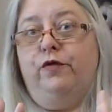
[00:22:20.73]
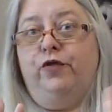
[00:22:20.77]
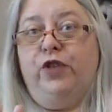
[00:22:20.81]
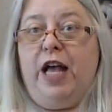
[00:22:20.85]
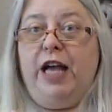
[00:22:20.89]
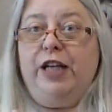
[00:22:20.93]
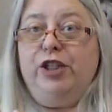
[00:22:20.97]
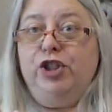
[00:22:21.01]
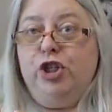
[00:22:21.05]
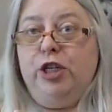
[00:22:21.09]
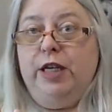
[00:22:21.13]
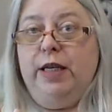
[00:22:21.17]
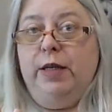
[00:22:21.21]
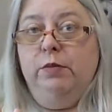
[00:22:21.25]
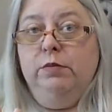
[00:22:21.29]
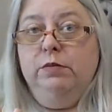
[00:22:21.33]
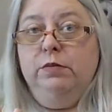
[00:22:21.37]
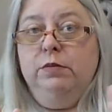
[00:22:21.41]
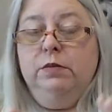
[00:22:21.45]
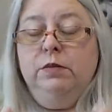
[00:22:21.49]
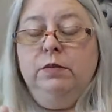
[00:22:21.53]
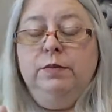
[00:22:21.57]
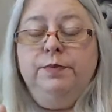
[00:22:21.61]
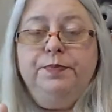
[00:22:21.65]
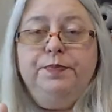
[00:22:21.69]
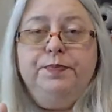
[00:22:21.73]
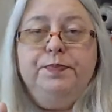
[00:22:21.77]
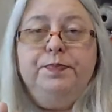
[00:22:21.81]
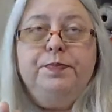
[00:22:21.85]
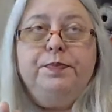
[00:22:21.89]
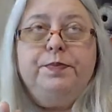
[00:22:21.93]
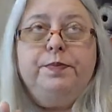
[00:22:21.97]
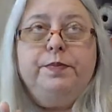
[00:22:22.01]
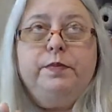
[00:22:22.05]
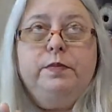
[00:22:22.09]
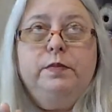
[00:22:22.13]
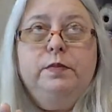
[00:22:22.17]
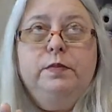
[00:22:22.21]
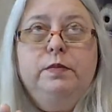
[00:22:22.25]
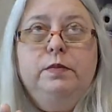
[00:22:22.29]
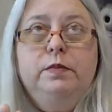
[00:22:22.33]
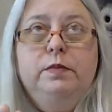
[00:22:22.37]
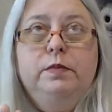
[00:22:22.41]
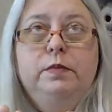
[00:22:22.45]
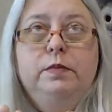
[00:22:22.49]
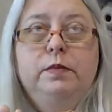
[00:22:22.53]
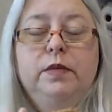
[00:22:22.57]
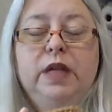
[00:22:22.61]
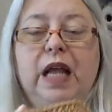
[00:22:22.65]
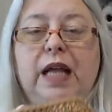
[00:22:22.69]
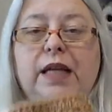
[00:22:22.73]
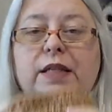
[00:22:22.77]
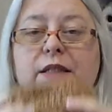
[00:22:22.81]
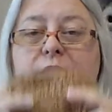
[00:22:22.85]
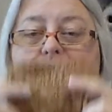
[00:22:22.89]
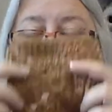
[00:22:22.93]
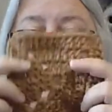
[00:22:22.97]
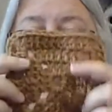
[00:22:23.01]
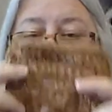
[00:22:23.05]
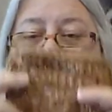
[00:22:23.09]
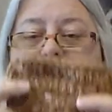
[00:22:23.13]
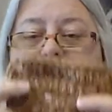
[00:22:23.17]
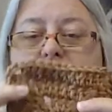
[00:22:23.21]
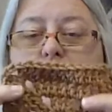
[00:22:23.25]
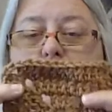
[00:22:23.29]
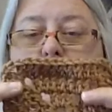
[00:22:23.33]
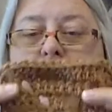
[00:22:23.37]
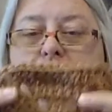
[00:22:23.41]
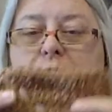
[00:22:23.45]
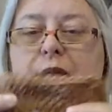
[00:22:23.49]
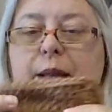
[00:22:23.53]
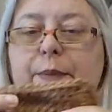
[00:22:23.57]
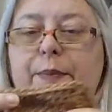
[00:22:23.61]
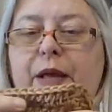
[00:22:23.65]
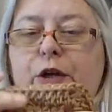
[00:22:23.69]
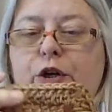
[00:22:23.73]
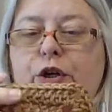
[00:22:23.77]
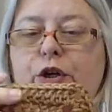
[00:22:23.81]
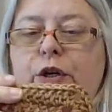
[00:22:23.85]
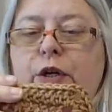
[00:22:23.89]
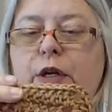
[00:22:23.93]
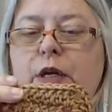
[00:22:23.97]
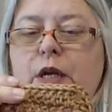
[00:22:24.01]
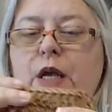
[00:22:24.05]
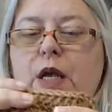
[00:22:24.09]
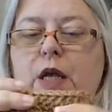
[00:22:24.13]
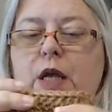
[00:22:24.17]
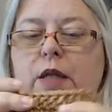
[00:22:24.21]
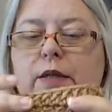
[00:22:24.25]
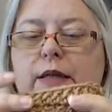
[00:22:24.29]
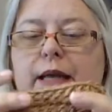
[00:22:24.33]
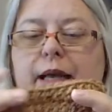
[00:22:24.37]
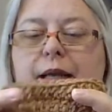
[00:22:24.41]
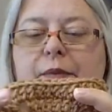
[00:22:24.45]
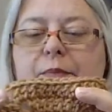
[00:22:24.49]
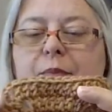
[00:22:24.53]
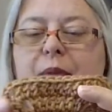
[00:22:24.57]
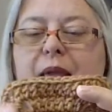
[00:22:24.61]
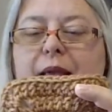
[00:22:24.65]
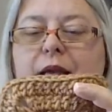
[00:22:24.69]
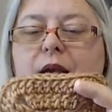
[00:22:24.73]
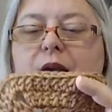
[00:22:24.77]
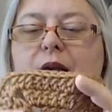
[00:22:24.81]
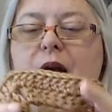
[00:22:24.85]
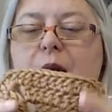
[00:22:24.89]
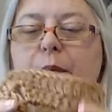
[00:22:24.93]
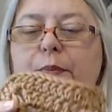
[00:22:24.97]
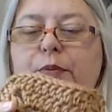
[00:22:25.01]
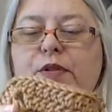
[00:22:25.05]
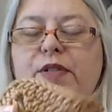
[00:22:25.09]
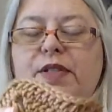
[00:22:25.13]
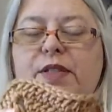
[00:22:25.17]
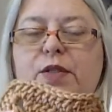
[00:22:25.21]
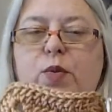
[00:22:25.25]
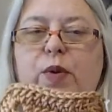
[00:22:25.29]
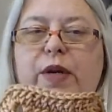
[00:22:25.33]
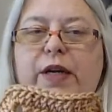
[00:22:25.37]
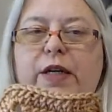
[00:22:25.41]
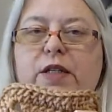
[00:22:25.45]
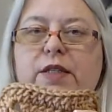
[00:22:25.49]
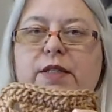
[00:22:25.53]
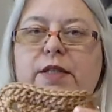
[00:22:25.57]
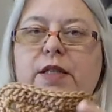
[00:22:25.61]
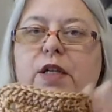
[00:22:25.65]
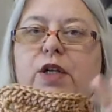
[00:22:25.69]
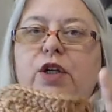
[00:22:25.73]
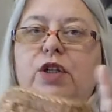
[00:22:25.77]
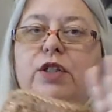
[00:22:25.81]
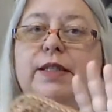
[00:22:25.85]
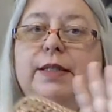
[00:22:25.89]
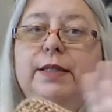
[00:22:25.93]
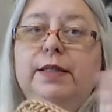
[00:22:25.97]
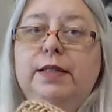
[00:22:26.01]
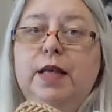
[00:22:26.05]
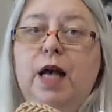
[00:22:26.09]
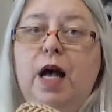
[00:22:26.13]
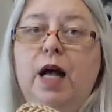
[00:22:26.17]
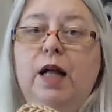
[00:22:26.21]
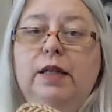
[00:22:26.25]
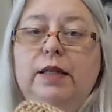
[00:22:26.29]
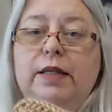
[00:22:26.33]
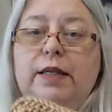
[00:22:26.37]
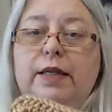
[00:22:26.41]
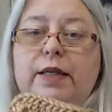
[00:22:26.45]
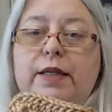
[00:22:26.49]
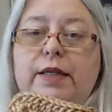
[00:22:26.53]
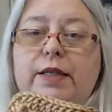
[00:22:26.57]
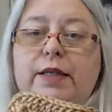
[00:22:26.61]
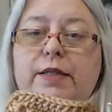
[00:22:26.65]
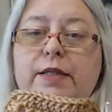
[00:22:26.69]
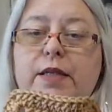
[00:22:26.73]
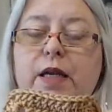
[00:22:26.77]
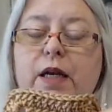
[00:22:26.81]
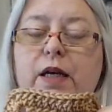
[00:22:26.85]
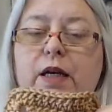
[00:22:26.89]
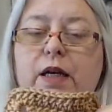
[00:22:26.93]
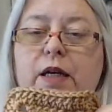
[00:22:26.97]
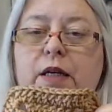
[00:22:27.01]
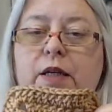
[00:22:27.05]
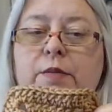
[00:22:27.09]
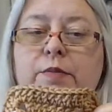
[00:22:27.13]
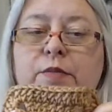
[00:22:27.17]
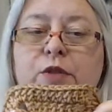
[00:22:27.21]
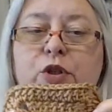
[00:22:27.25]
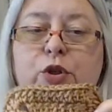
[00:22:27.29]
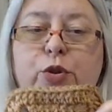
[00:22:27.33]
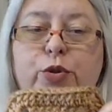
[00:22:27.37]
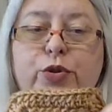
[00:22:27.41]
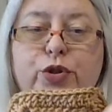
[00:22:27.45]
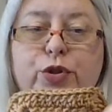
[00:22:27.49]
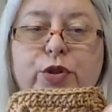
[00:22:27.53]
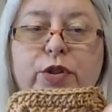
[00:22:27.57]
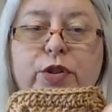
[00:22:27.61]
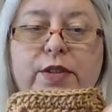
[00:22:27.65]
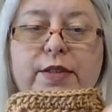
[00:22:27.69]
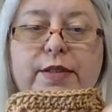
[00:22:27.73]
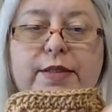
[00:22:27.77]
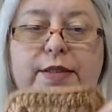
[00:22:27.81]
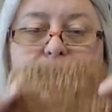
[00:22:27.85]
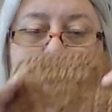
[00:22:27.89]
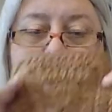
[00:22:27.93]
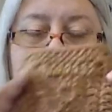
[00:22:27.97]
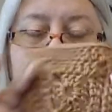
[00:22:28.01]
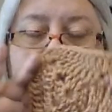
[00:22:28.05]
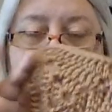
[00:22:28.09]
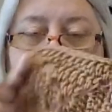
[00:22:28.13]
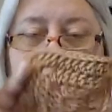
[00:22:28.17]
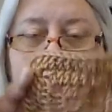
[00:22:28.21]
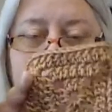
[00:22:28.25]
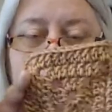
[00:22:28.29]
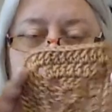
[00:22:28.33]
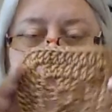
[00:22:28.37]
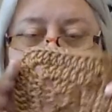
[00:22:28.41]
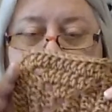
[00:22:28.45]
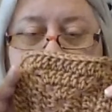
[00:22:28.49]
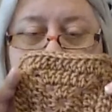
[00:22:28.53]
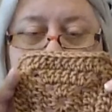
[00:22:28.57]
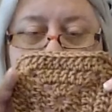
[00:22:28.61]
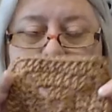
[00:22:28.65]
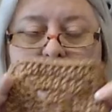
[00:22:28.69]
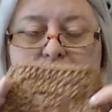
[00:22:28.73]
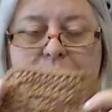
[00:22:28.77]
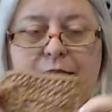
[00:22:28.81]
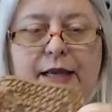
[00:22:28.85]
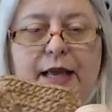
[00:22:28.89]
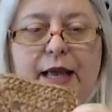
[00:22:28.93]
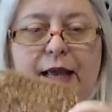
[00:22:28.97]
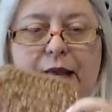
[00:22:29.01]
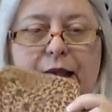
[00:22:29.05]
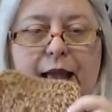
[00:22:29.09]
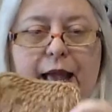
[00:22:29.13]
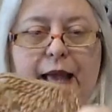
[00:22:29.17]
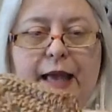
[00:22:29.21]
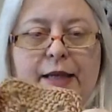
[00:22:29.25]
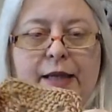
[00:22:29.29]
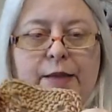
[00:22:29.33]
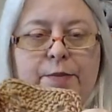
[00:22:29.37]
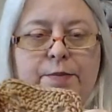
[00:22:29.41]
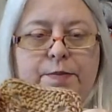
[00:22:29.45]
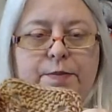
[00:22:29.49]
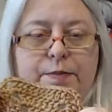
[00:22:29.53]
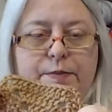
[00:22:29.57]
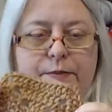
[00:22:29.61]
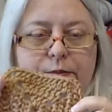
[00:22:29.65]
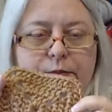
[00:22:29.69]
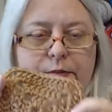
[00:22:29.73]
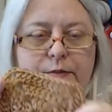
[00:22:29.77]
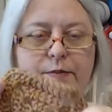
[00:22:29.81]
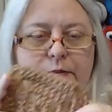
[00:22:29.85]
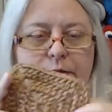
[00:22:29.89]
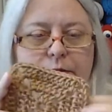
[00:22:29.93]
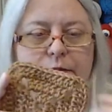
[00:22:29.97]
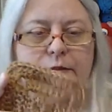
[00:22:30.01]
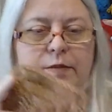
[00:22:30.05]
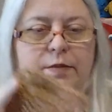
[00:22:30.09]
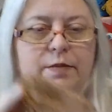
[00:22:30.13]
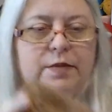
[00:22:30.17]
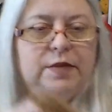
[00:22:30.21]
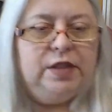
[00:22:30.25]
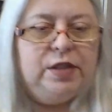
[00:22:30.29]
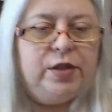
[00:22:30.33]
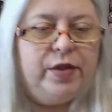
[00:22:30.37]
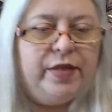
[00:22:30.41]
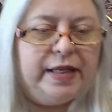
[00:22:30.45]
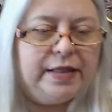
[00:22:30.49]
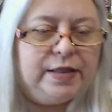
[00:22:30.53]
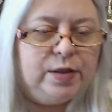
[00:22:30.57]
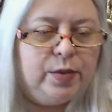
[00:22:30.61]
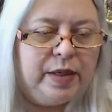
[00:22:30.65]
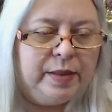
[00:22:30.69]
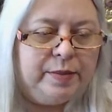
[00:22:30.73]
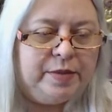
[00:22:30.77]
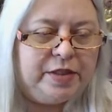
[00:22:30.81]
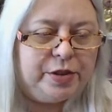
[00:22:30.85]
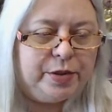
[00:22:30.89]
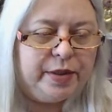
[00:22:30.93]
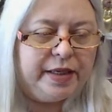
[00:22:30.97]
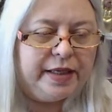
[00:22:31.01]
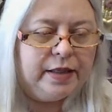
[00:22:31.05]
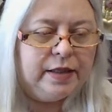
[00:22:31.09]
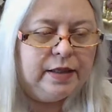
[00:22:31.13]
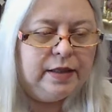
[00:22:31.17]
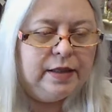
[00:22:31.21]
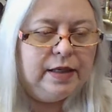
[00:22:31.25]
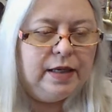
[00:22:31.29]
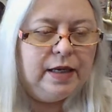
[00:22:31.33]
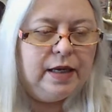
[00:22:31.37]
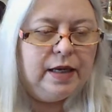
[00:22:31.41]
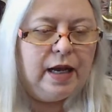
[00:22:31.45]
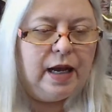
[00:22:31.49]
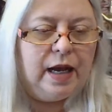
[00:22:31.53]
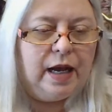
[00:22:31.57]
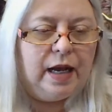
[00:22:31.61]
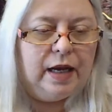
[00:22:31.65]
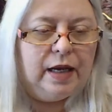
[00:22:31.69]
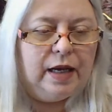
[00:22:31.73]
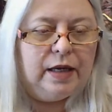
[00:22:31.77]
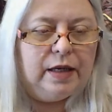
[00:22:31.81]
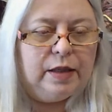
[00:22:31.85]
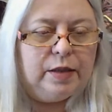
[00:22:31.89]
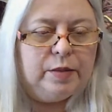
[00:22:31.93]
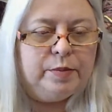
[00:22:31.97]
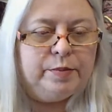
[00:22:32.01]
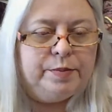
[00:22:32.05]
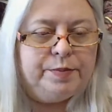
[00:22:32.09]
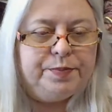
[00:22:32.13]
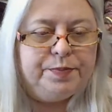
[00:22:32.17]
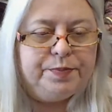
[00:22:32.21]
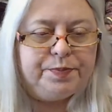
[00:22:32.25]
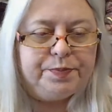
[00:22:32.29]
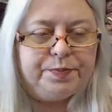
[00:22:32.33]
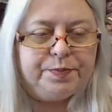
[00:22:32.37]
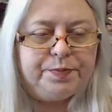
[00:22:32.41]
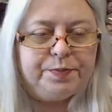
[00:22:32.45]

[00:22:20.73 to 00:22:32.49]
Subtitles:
flashy. And so I thought, well, I better make a couple squares that are solid neutrals like this. And so that's what I'm doing. That